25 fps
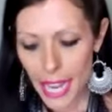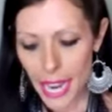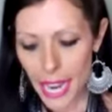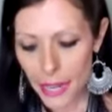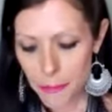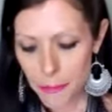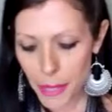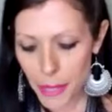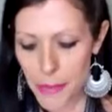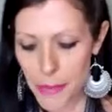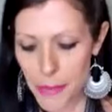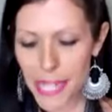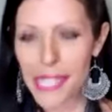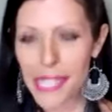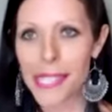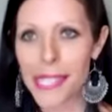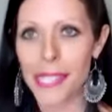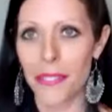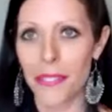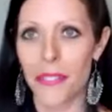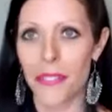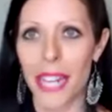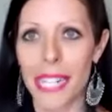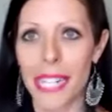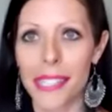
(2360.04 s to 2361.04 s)
And my
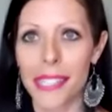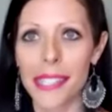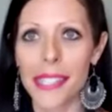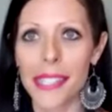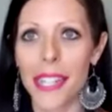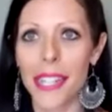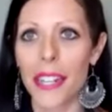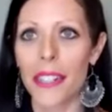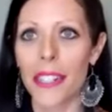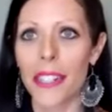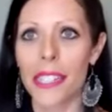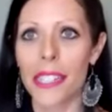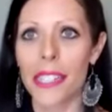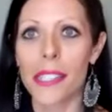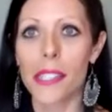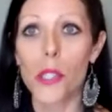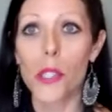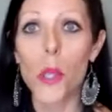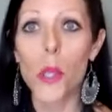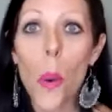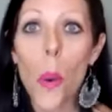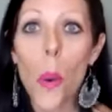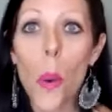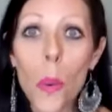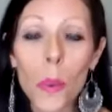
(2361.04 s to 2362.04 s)
biggest advice there is
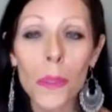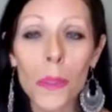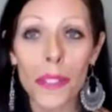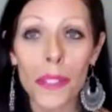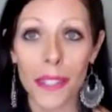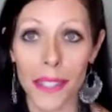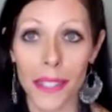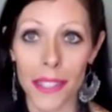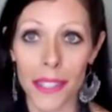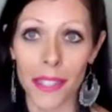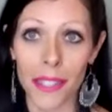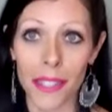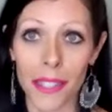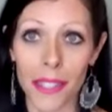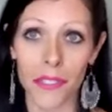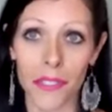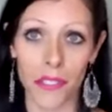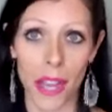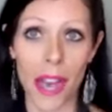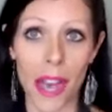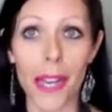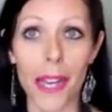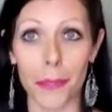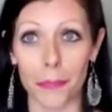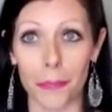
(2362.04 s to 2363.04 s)
don't give
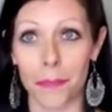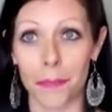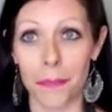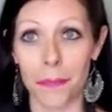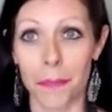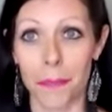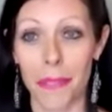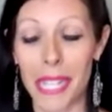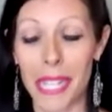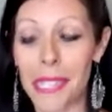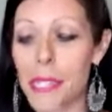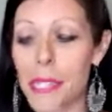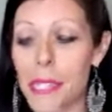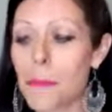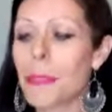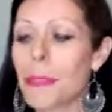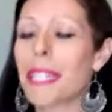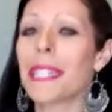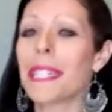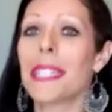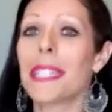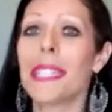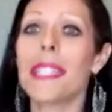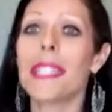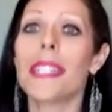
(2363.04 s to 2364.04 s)
up. It's
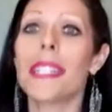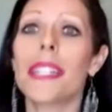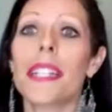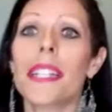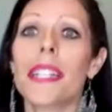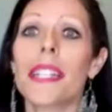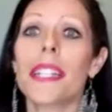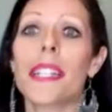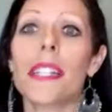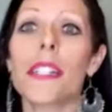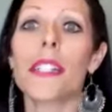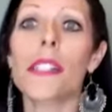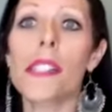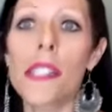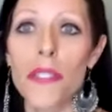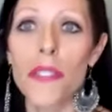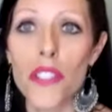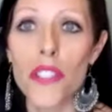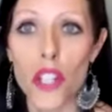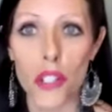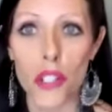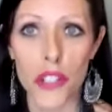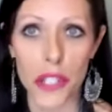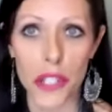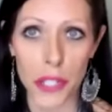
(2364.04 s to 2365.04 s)
been years
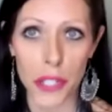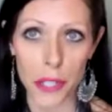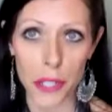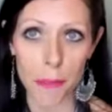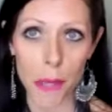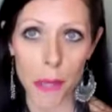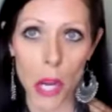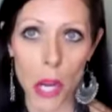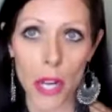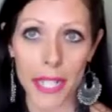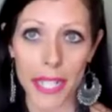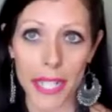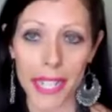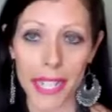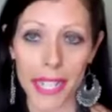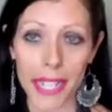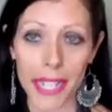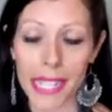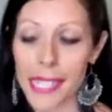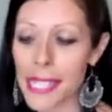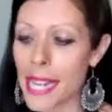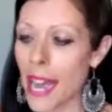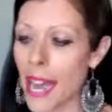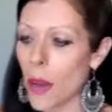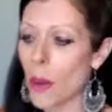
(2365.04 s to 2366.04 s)
of judging your body.
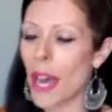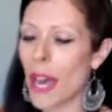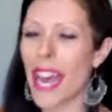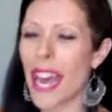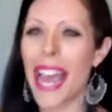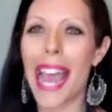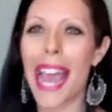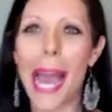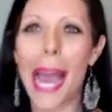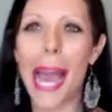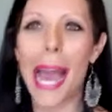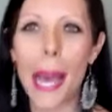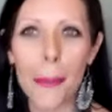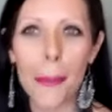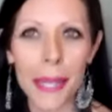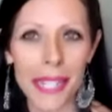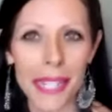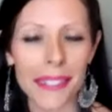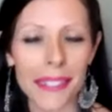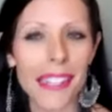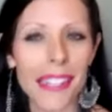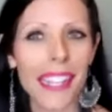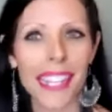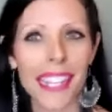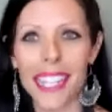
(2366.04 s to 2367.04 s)
It's now a habit.
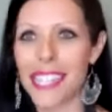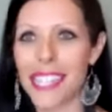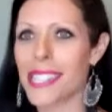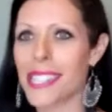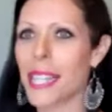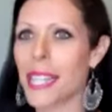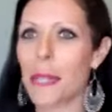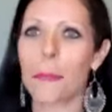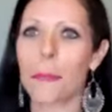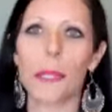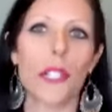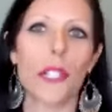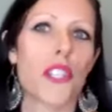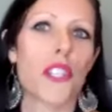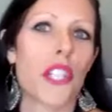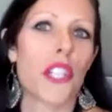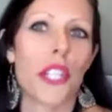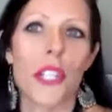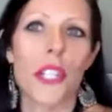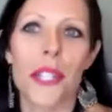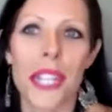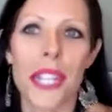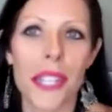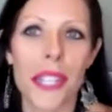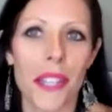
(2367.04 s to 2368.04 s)
It's like brushing
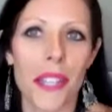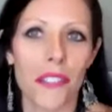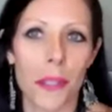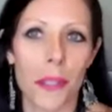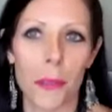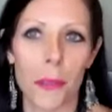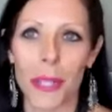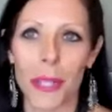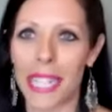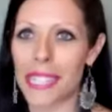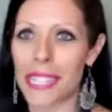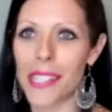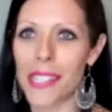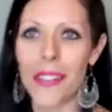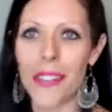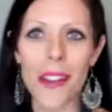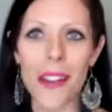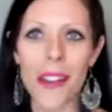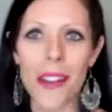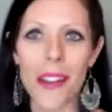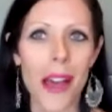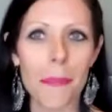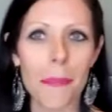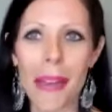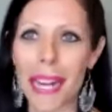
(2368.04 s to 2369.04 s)
your teeth every morning. It's on
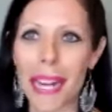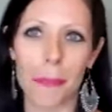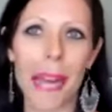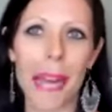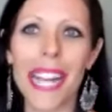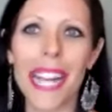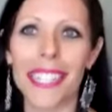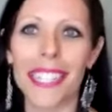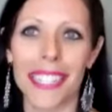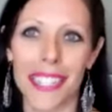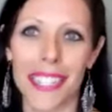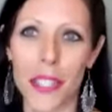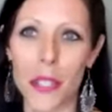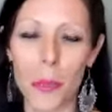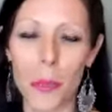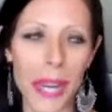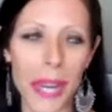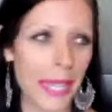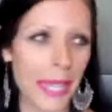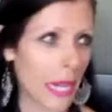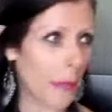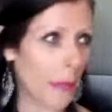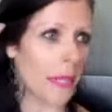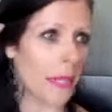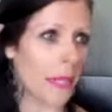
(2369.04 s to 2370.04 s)
automatic pilot. You
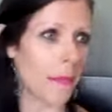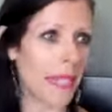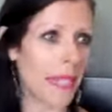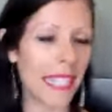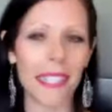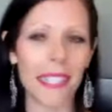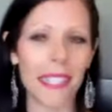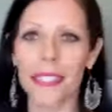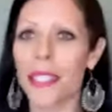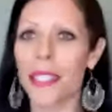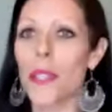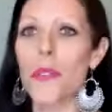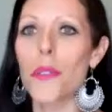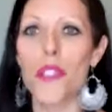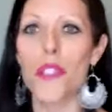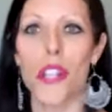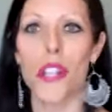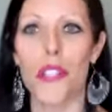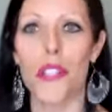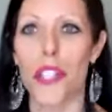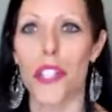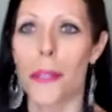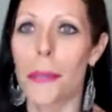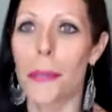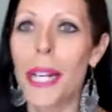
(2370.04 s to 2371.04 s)
wake up and immediately you
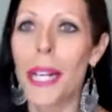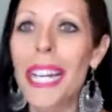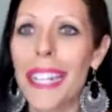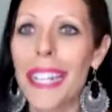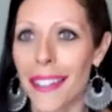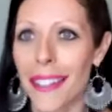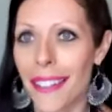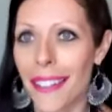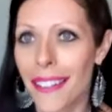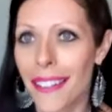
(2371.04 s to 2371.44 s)
judge your body.